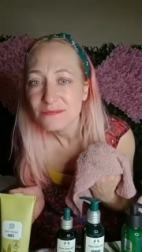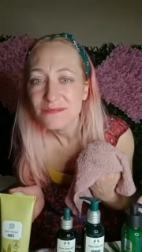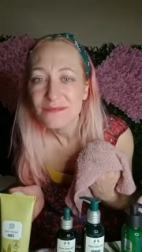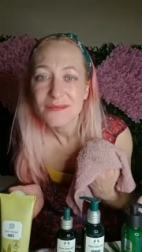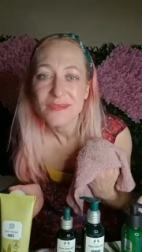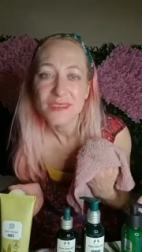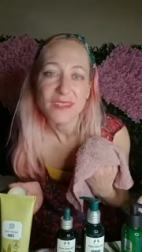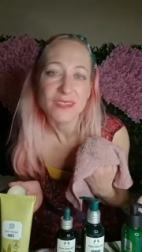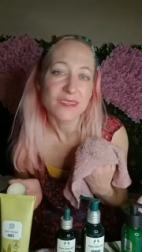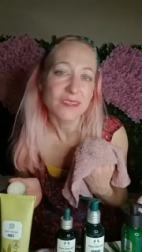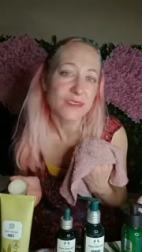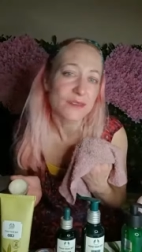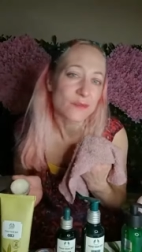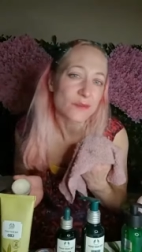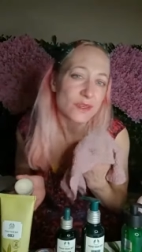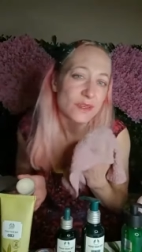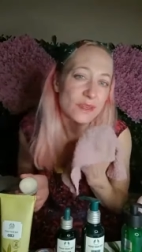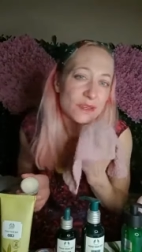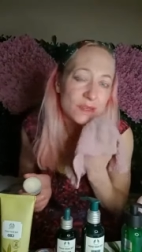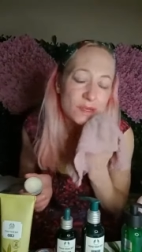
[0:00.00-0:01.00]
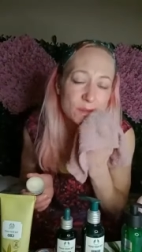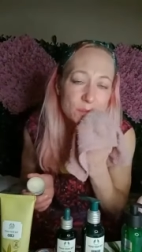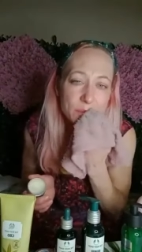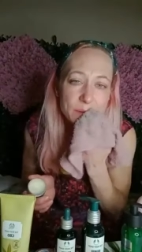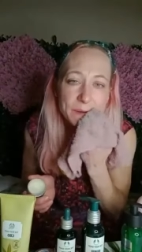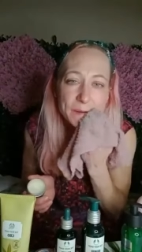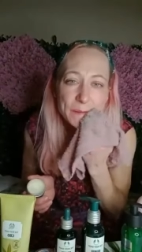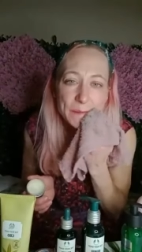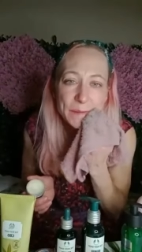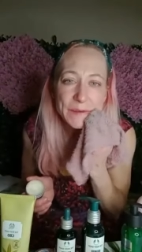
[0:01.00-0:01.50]
And there we go, pretty
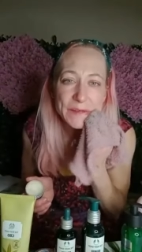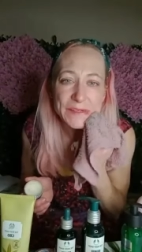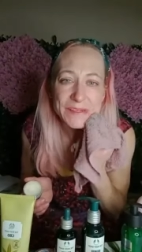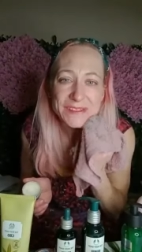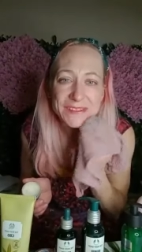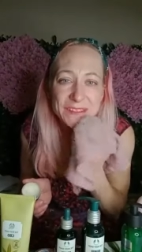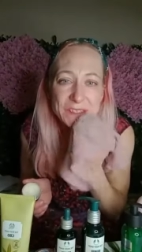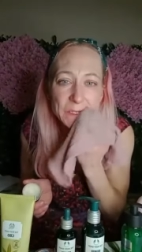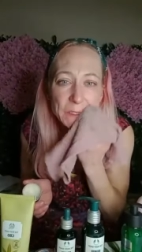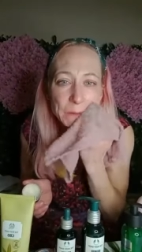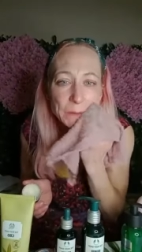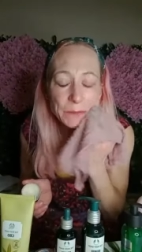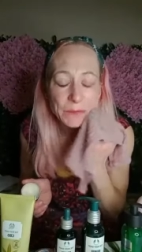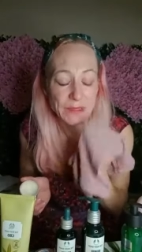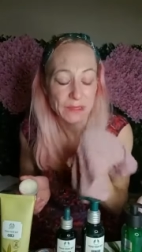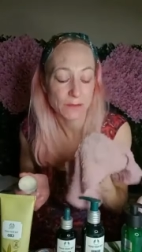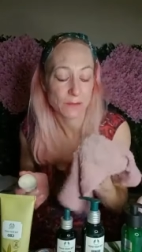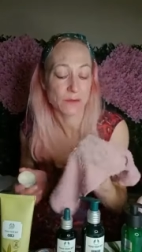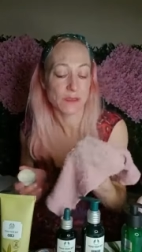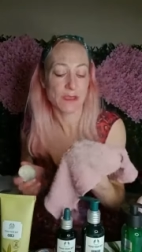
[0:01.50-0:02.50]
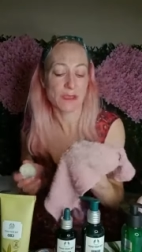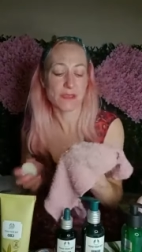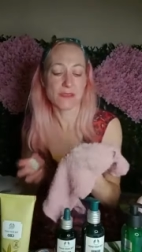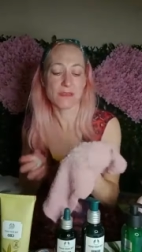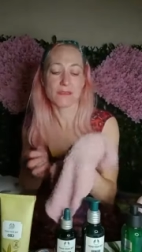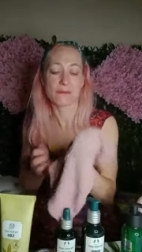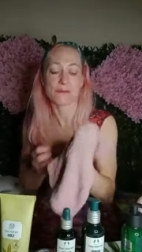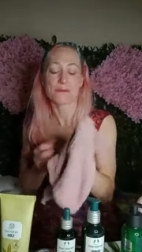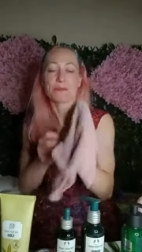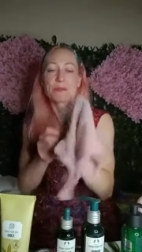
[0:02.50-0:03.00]
much. There we
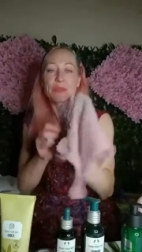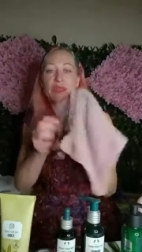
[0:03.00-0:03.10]
are.